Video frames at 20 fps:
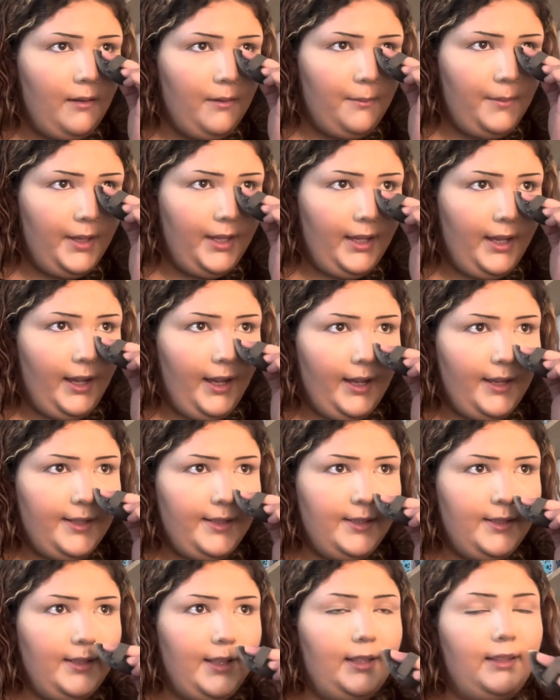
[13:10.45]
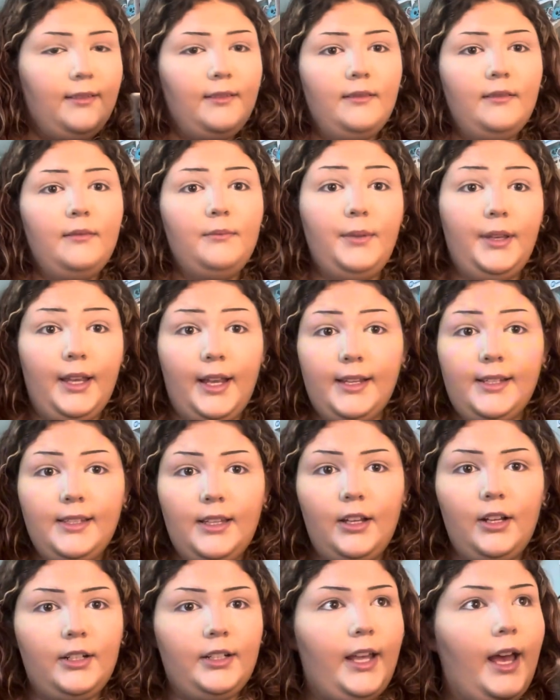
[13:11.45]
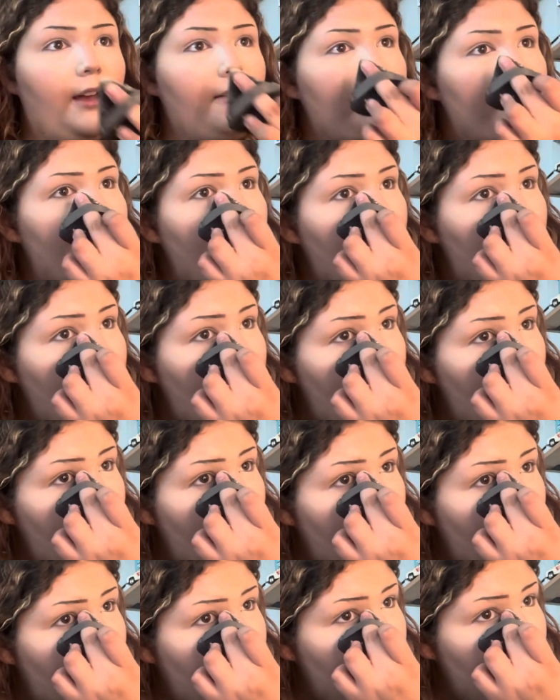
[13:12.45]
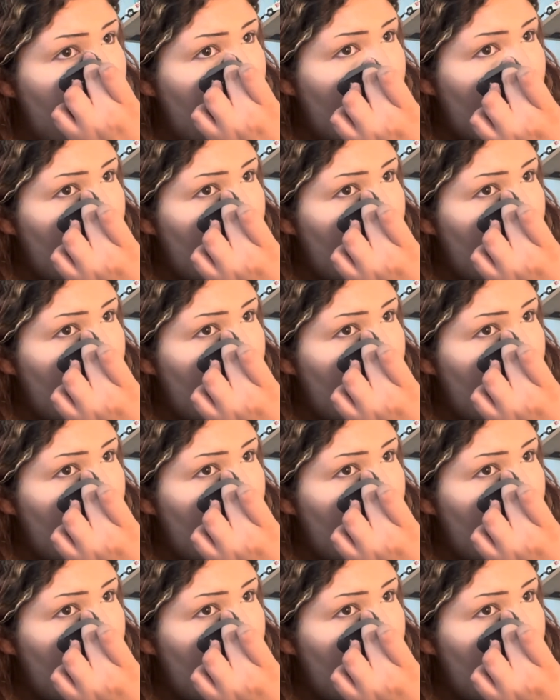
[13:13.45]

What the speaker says: because they're deaf. And